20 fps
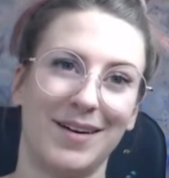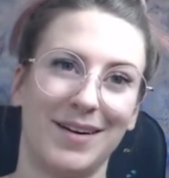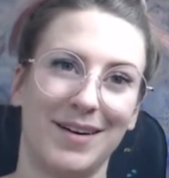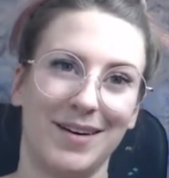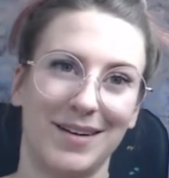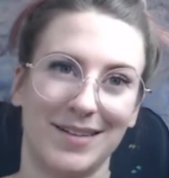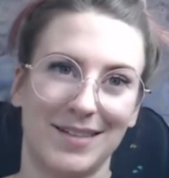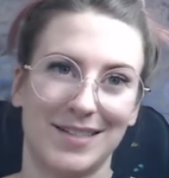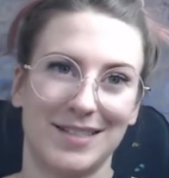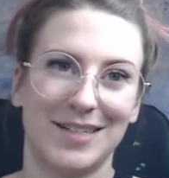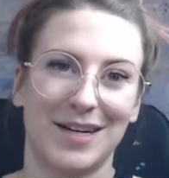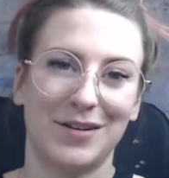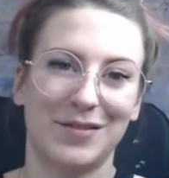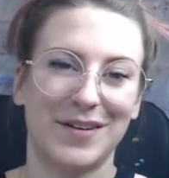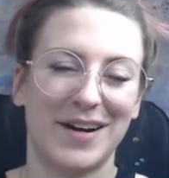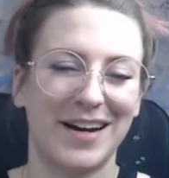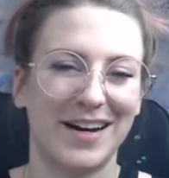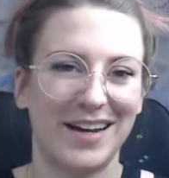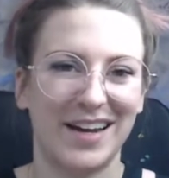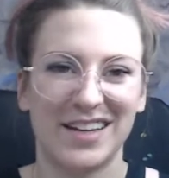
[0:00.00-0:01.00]
and stuff
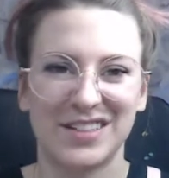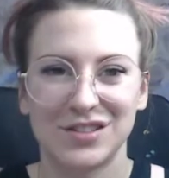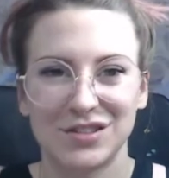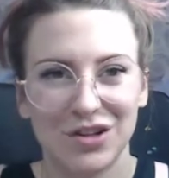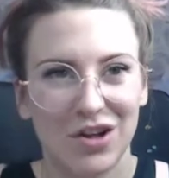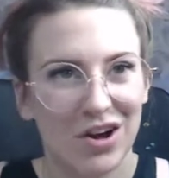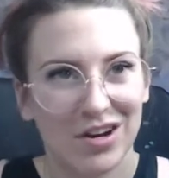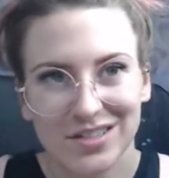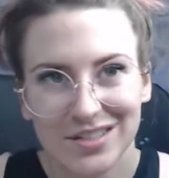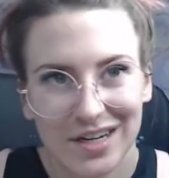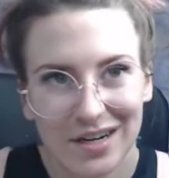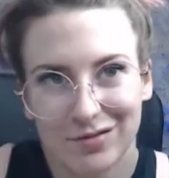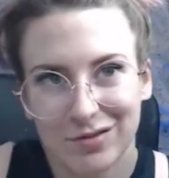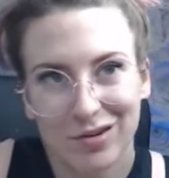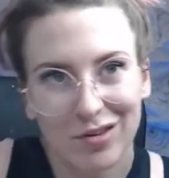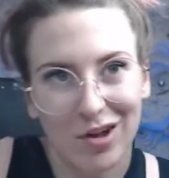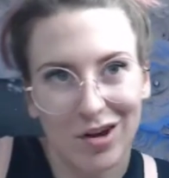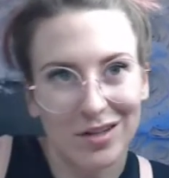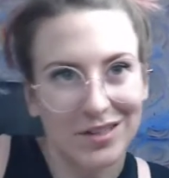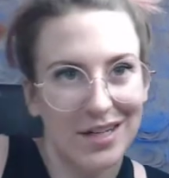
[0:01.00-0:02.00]
kind of gets lost after a
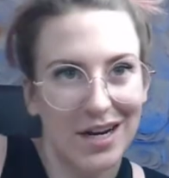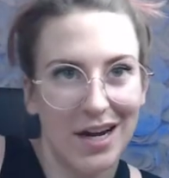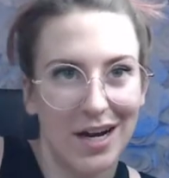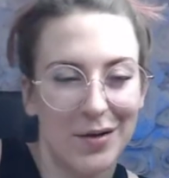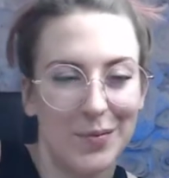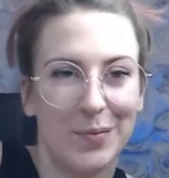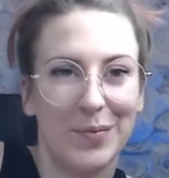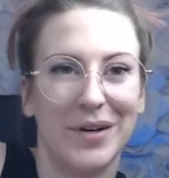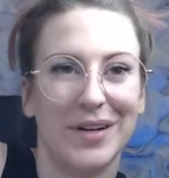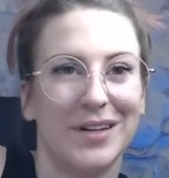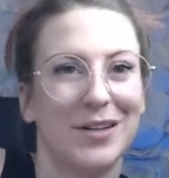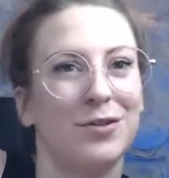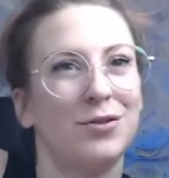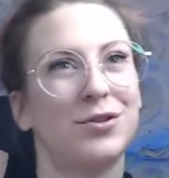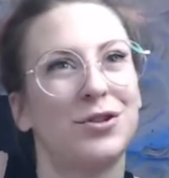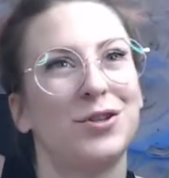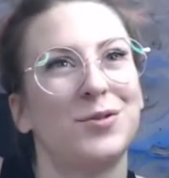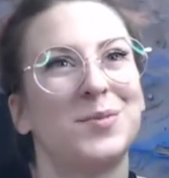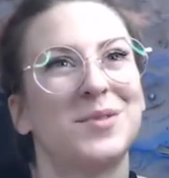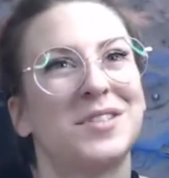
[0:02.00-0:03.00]
long time. But
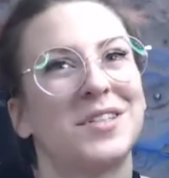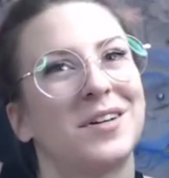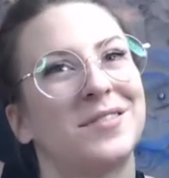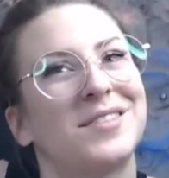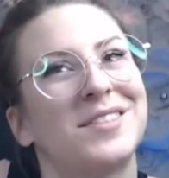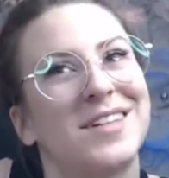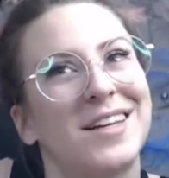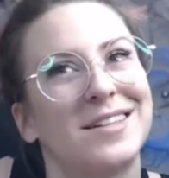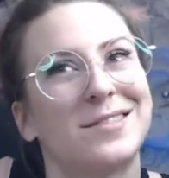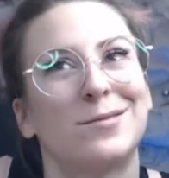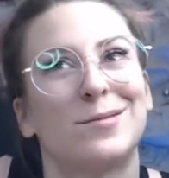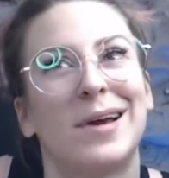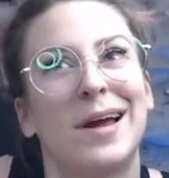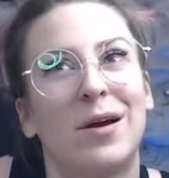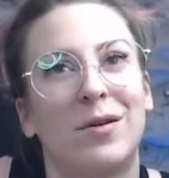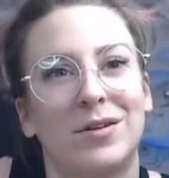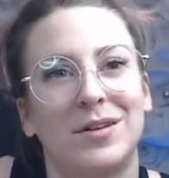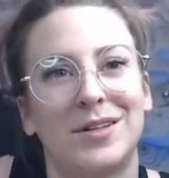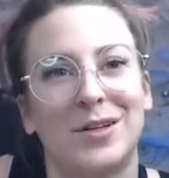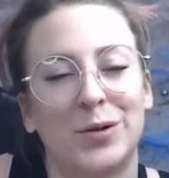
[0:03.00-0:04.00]
YouTube stuff stays
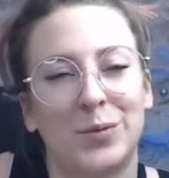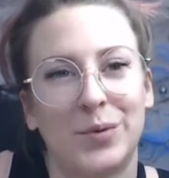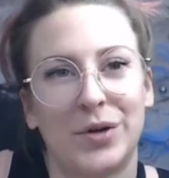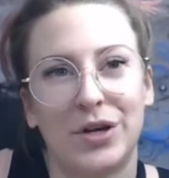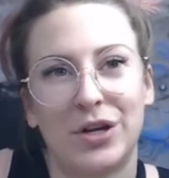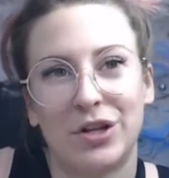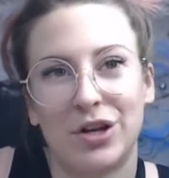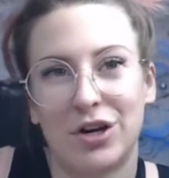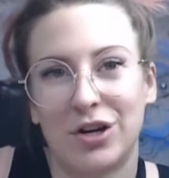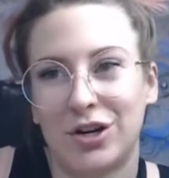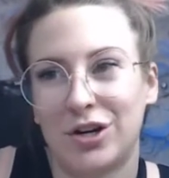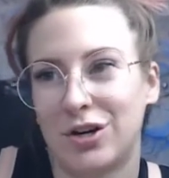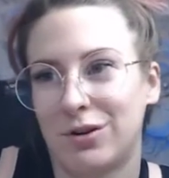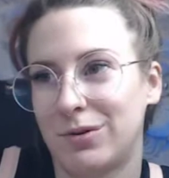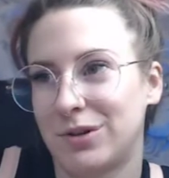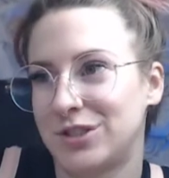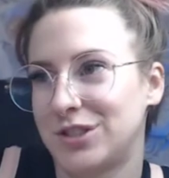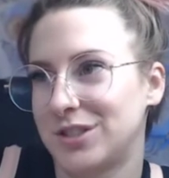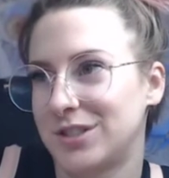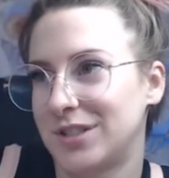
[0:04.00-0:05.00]
around a little bit longer,
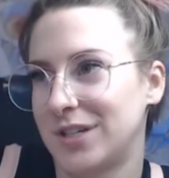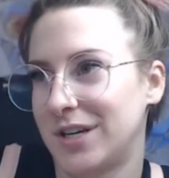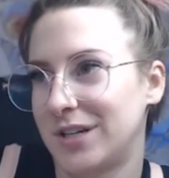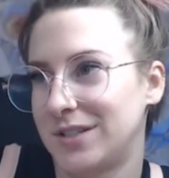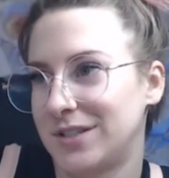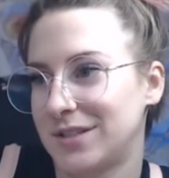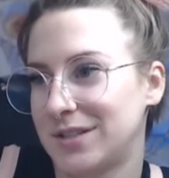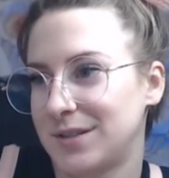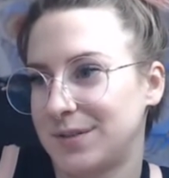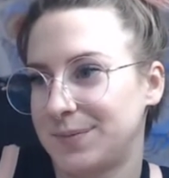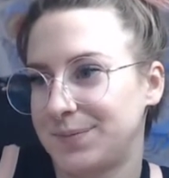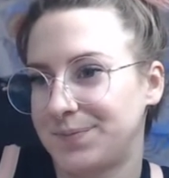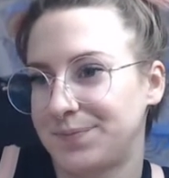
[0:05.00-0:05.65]
which is nice.